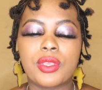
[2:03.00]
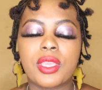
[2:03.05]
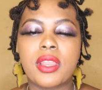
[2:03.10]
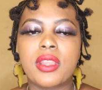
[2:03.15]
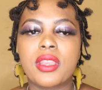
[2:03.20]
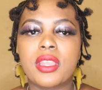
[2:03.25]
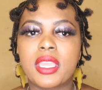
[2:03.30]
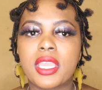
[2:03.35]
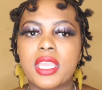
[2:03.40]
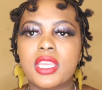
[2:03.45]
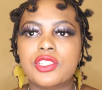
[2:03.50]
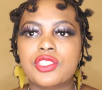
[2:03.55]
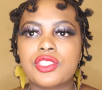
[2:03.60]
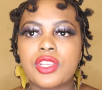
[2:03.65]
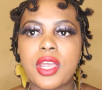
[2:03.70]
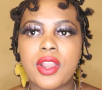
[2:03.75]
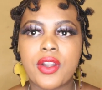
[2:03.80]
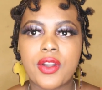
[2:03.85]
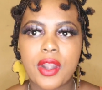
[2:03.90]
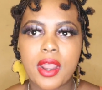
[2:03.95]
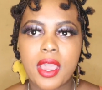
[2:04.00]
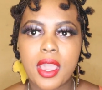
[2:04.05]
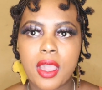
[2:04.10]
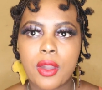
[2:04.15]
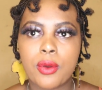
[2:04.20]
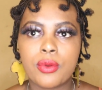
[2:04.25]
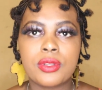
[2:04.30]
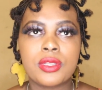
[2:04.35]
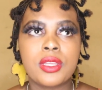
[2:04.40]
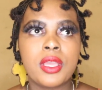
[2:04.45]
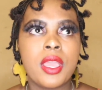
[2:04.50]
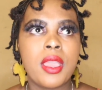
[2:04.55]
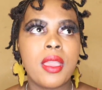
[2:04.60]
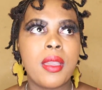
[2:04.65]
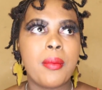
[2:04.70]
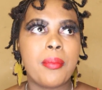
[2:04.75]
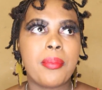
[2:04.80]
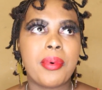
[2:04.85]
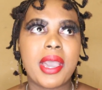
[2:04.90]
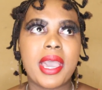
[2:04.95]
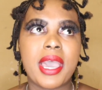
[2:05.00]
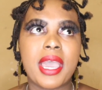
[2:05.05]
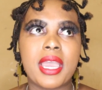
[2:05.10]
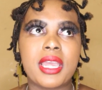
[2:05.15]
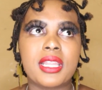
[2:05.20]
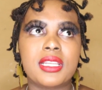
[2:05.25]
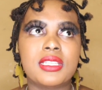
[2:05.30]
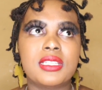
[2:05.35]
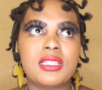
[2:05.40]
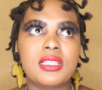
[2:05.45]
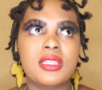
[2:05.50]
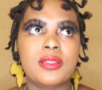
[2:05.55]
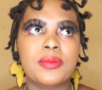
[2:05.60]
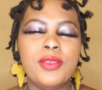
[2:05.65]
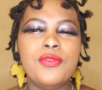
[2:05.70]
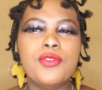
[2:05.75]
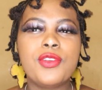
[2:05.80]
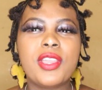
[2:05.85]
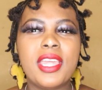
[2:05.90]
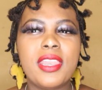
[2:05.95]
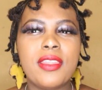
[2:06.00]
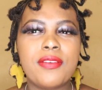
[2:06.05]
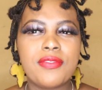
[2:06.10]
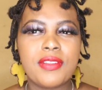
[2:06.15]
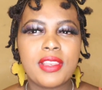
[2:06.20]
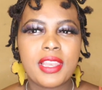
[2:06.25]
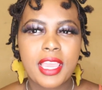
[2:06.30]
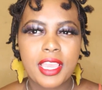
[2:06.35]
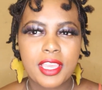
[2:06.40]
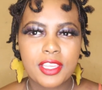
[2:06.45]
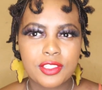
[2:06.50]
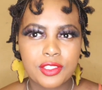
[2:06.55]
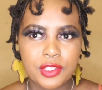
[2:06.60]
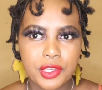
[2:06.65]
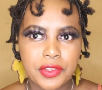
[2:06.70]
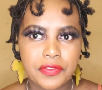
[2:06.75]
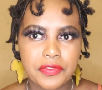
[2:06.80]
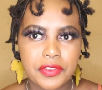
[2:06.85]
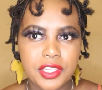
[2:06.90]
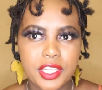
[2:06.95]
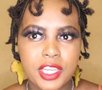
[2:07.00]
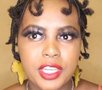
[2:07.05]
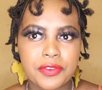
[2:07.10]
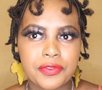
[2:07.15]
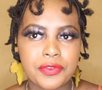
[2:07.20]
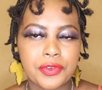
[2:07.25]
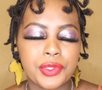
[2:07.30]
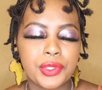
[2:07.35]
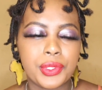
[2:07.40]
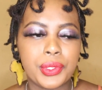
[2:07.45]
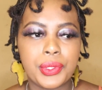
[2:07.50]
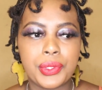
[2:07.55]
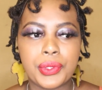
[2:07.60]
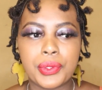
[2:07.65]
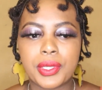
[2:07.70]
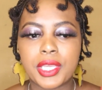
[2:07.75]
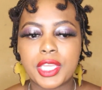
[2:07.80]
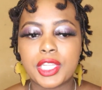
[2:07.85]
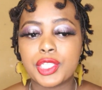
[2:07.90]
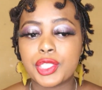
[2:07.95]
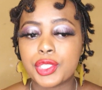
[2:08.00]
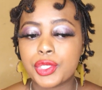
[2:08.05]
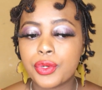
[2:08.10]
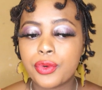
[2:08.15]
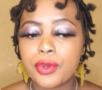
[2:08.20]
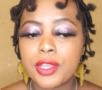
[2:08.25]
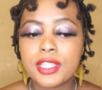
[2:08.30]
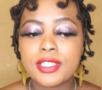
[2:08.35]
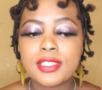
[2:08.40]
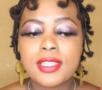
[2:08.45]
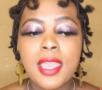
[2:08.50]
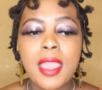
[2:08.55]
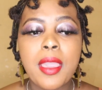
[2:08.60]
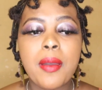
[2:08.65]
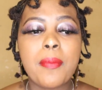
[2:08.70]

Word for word: to carry cash around, but if you kind of feel like it's convenient for you, you can do it.